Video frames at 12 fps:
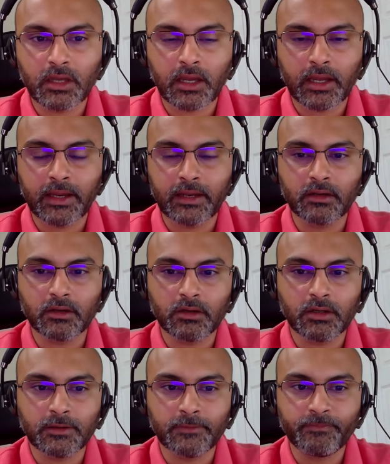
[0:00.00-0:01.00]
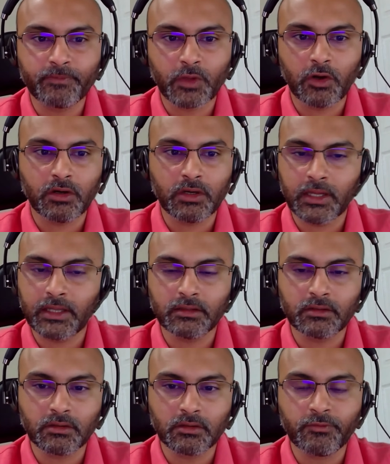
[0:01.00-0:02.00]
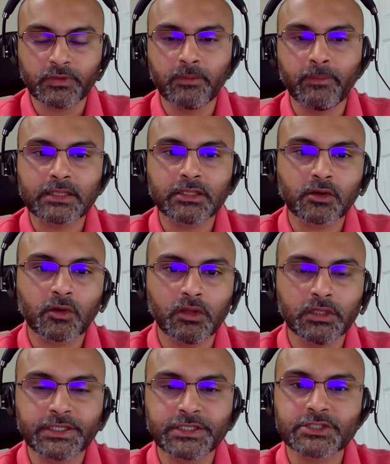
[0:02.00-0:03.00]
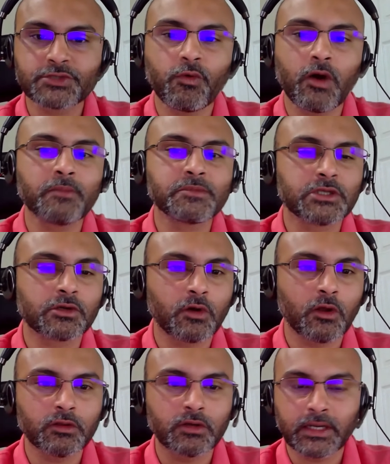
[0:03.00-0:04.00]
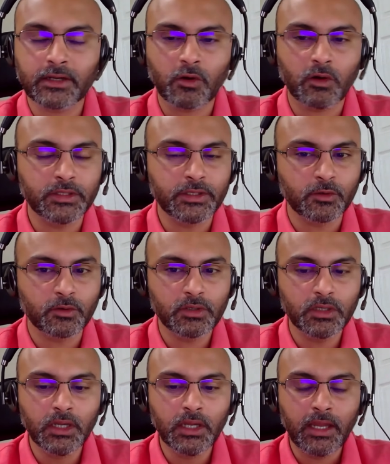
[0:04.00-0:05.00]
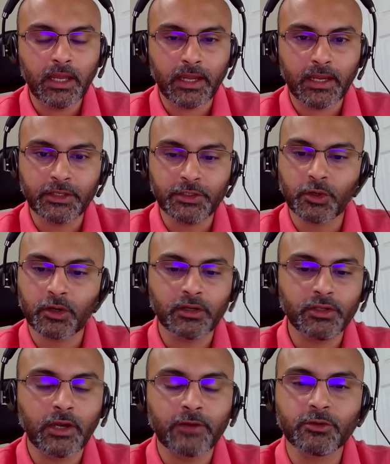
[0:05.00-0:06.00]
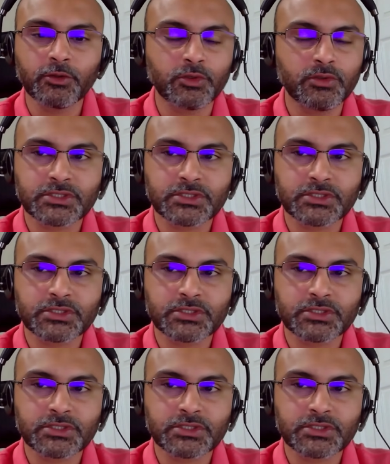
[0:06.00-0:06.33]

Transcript: and with the method call it just swaps the caller and callee code, and you have to